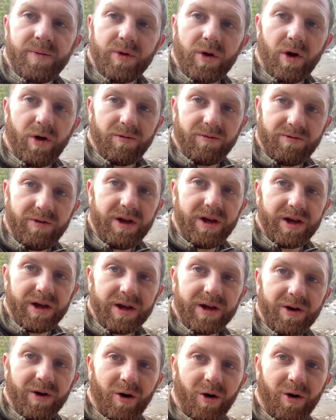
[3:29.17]
a
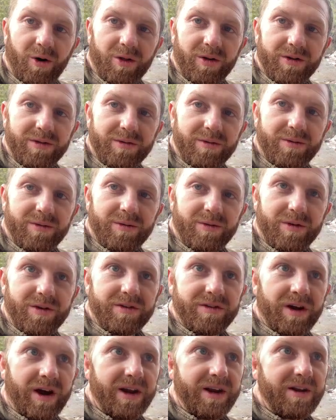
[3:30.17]
fig, all the
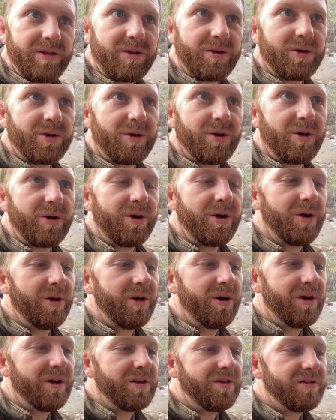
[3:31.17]
tiny little
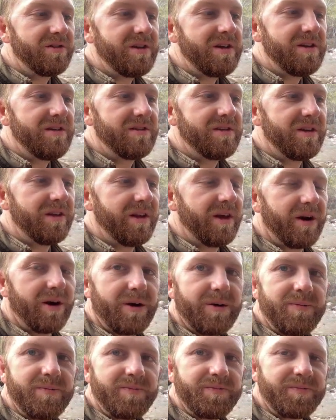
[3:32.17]
seeds in
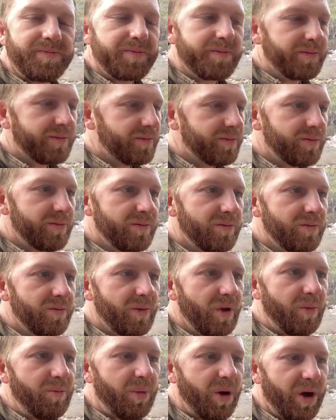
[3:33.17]
there.
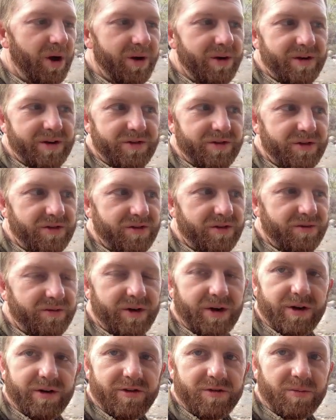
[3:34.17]
But it's just a
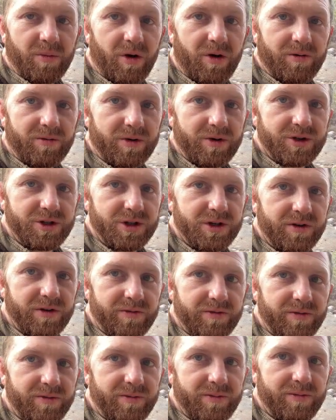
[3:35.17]
very small version
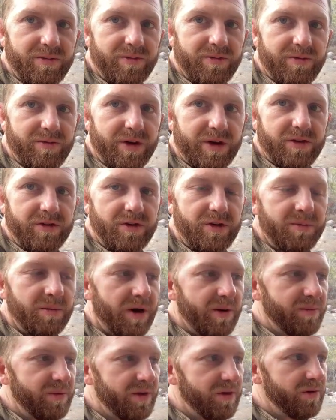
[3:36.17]
of figs that you
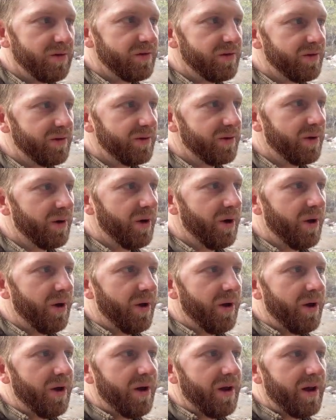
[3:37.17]
might be used to.
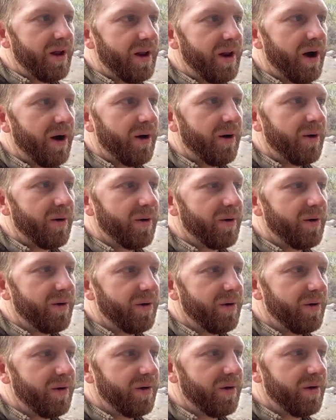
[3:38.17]
Now,
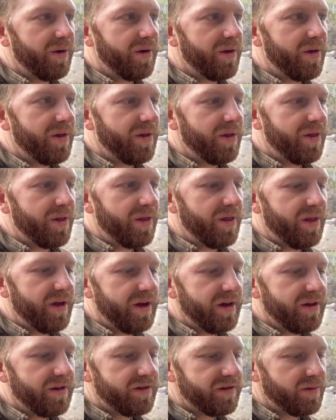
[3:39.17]

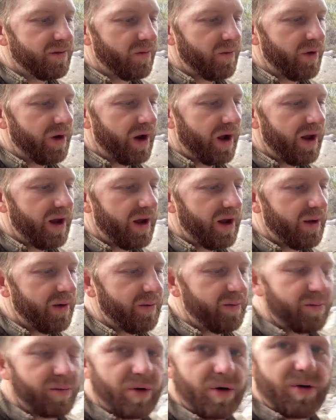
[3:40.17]
this, when I
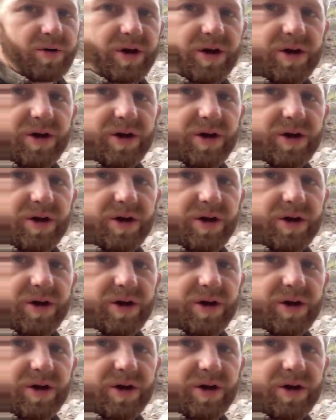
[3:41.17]
broke it